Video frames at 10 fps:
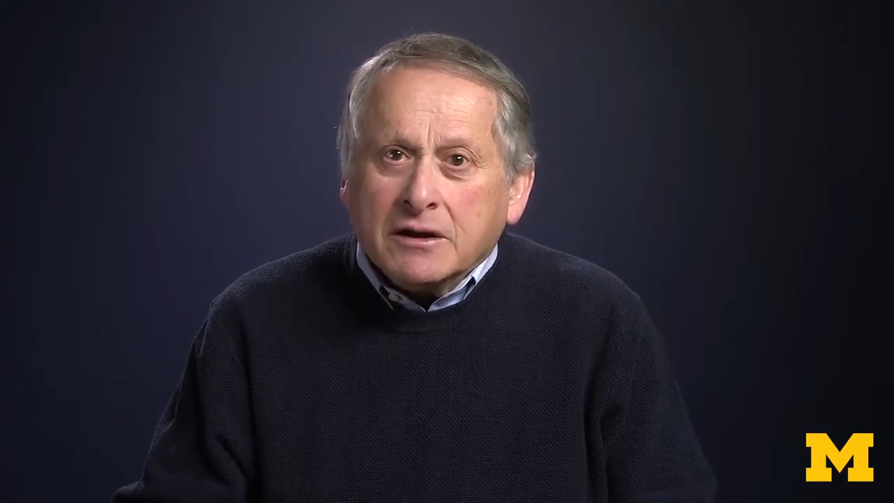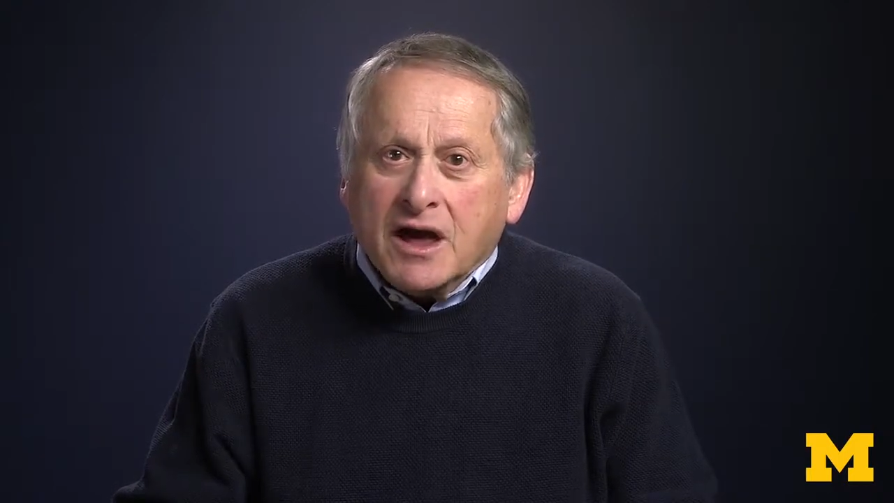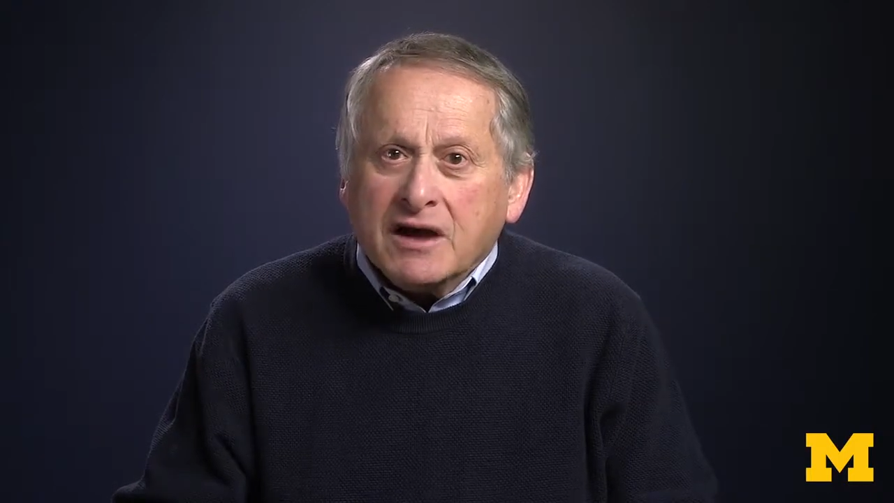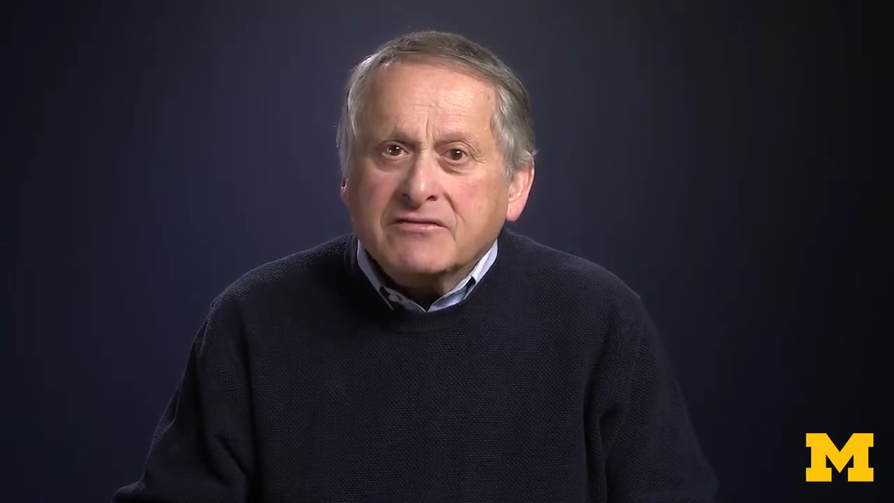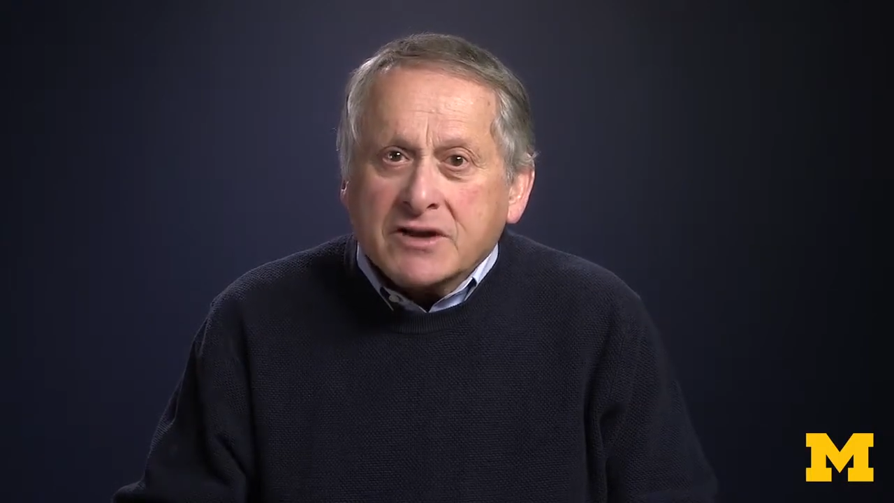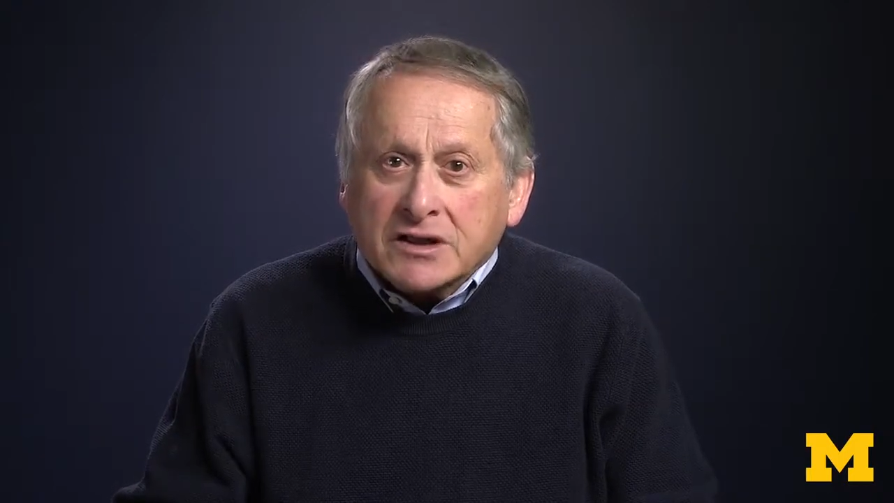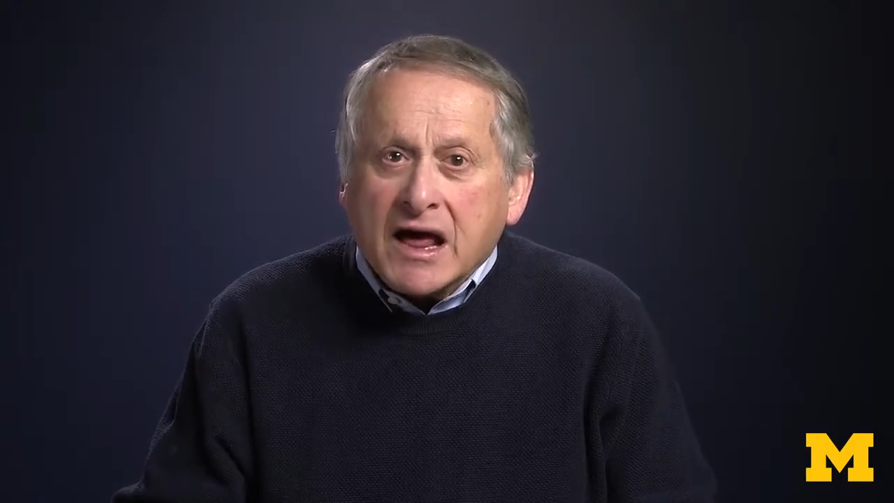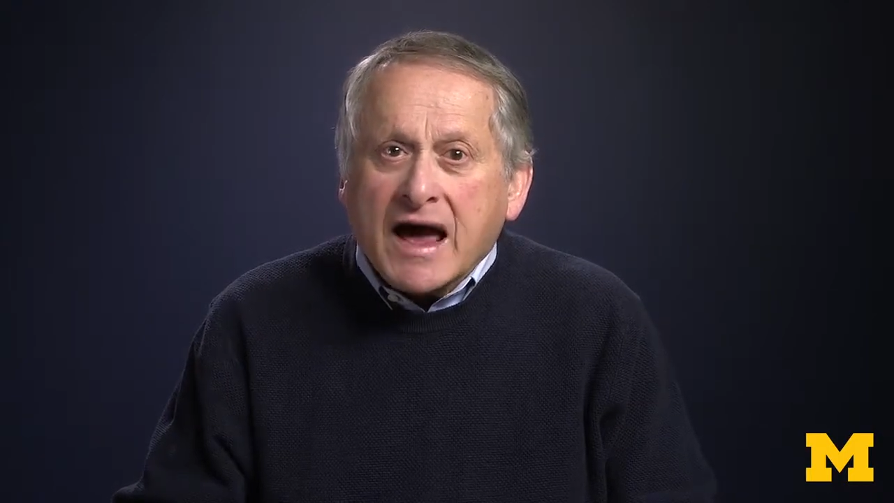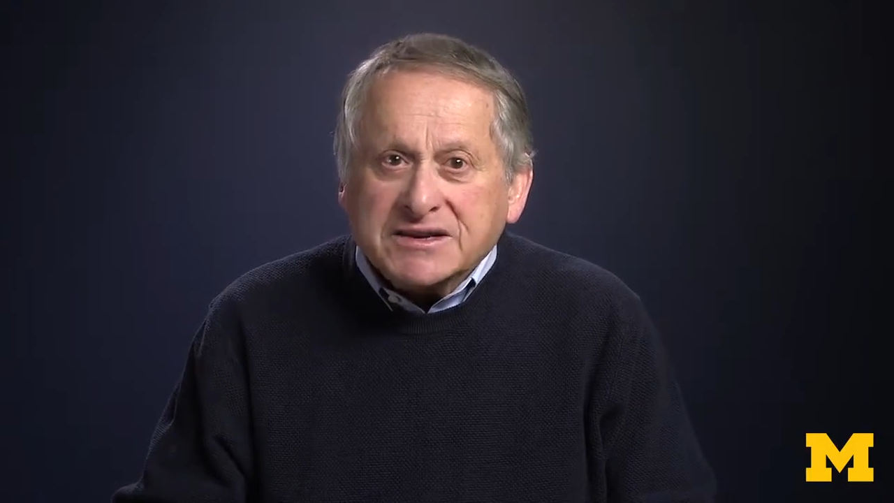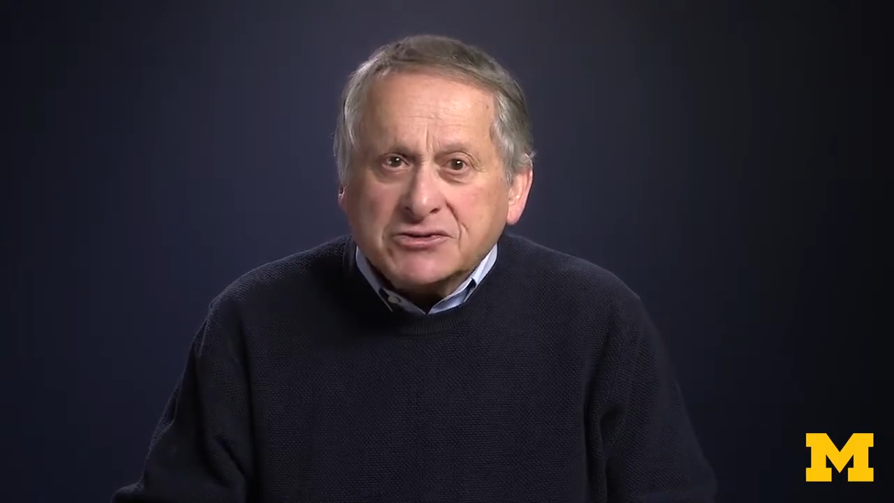have the
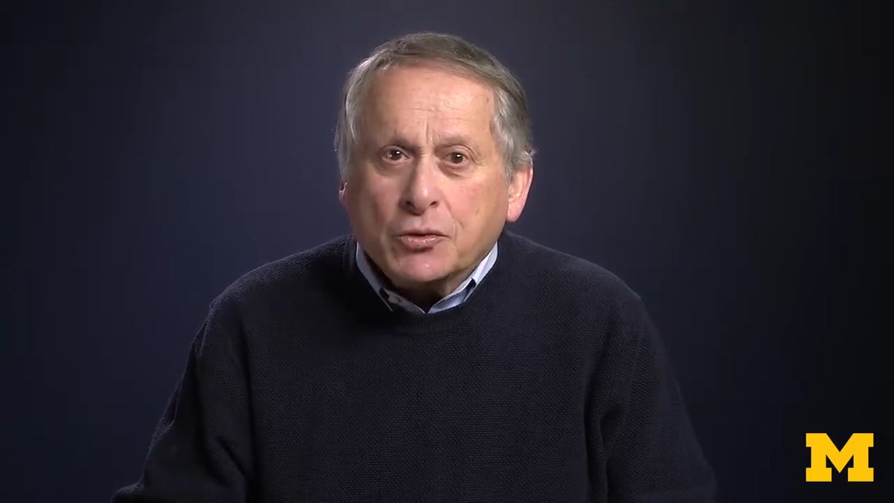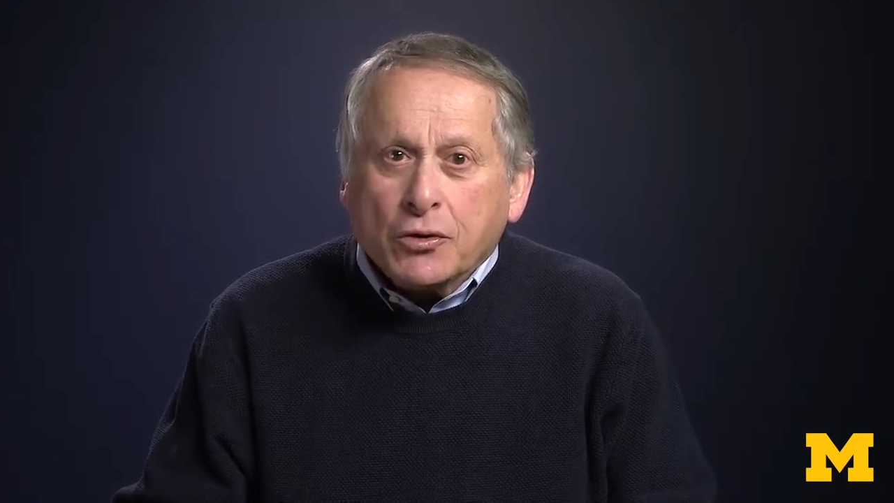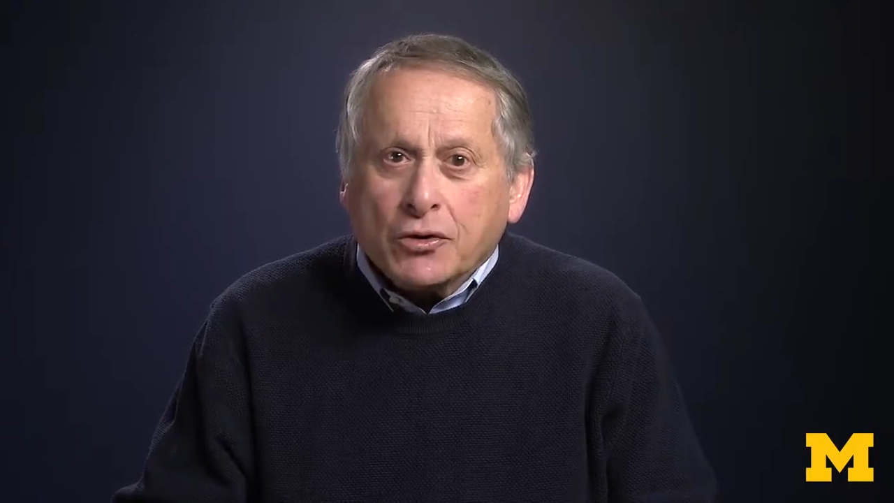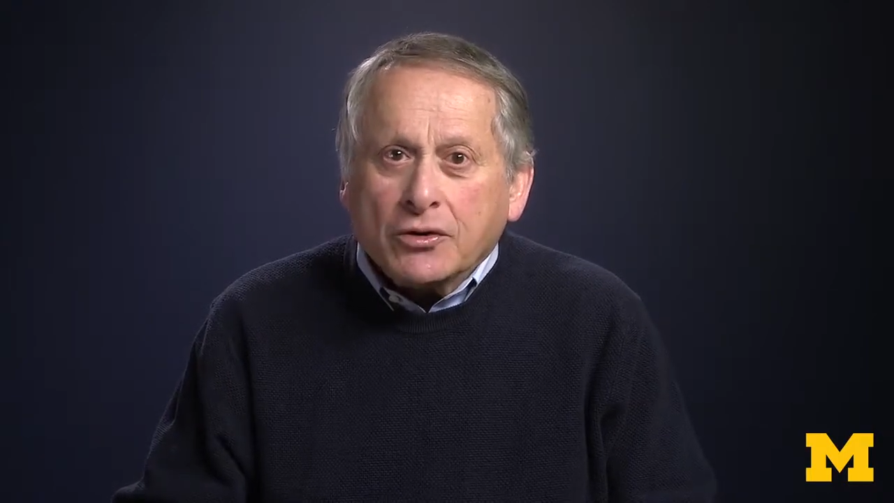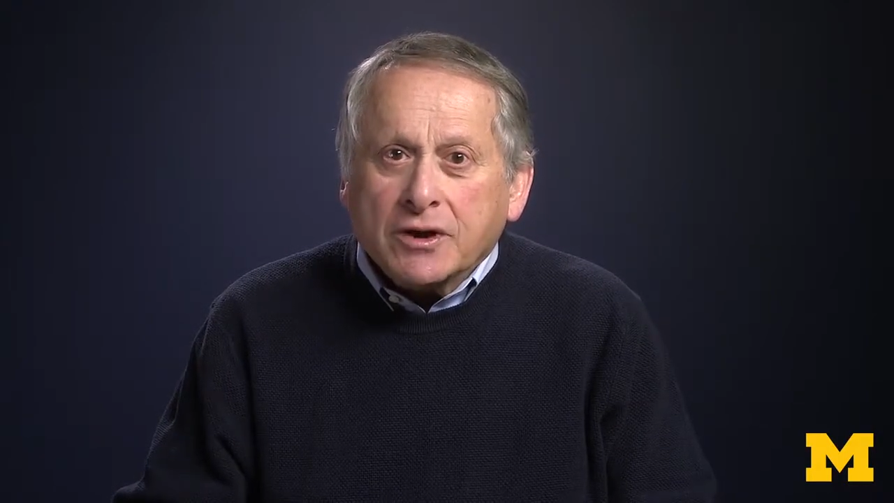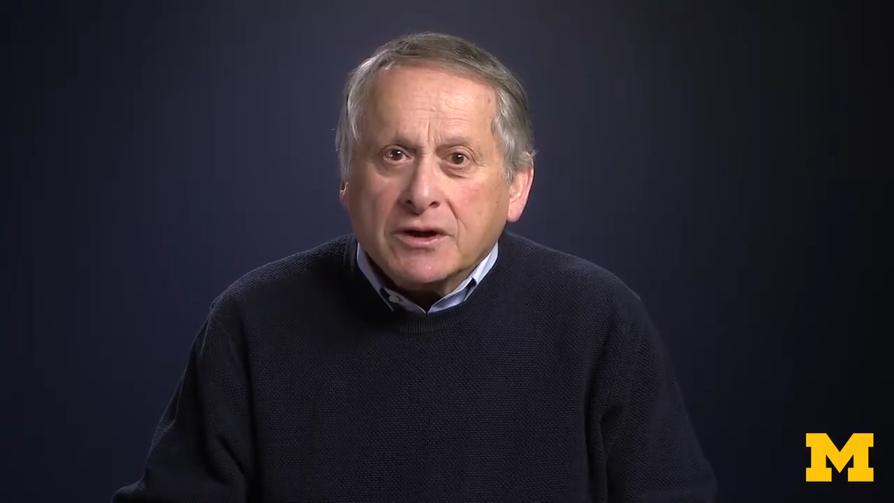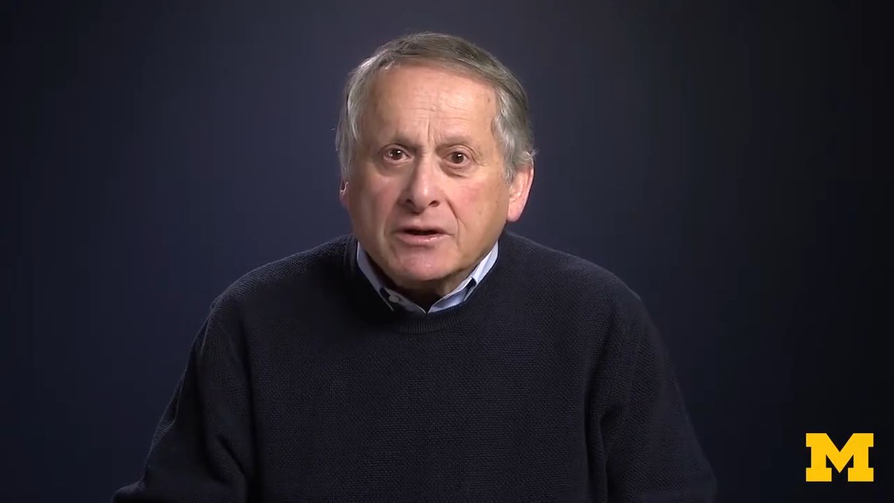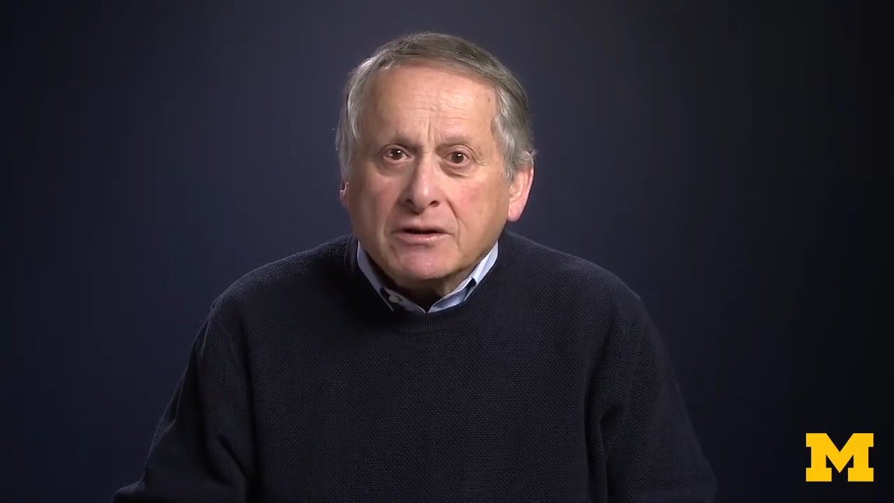last word.